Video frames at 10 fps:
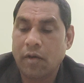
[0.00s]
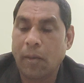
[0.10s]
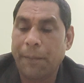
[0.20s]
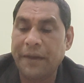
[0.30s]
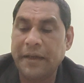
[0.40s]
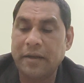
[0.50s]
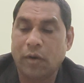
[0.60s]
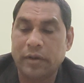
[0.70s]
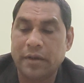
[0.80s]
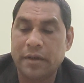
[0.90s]
Competent
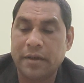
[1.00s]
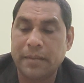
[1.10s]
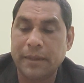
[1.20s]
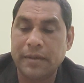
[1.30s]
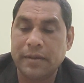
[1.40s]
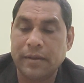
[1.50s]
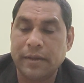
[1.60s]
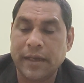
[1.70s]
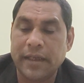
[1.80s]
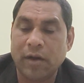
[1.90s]
authority
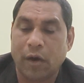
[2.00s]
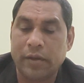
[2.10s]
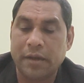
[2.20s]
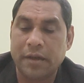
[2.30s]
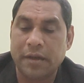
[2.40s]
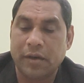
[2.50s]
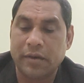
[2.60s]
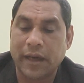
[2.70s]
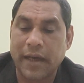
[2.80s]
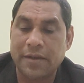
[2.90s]
means any authority
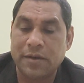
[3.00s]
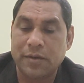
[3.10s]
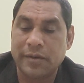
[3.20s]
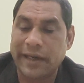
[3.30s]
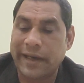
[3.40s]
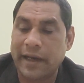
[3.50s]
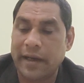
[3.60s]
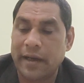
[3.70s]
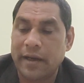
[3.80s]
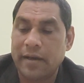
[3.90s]
authorized to settle,
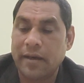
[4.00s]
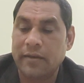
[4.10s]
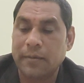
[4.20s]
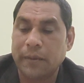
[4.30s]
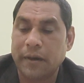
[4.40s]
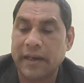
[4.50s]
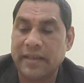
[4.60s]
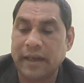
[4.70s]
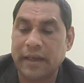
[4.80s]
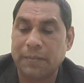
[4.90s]
transfer,
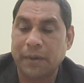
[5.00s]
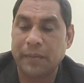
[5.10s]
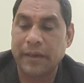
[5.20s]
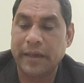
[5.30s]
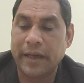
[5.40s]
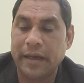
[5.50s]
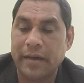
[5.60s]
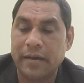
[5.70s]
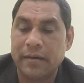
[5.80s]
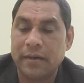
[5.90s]
assign public
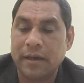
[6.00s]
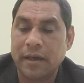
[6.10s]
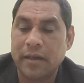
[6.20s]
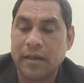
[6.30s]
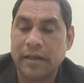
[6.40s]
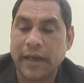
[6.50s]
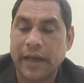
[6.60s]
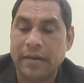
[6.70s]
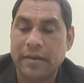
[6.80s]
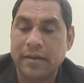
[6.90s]
land under the
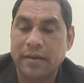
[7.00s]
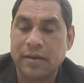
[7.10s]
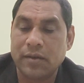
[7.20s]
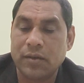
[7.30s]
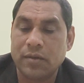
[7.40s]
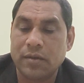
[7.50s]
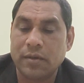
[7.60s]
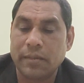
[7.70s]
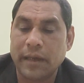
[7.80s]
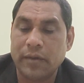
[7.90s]
Act,
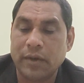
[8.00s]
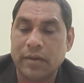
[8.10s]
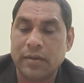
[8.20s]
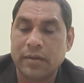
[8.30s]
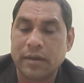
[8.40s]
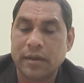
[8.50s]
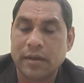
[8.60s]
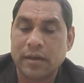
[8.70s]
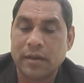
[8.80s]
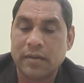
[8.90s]
rules, manuals
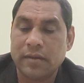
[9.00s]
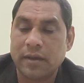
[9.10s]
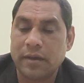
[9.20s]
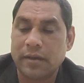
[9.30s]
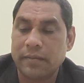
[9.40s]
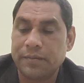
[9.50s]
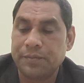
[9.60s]
concerned.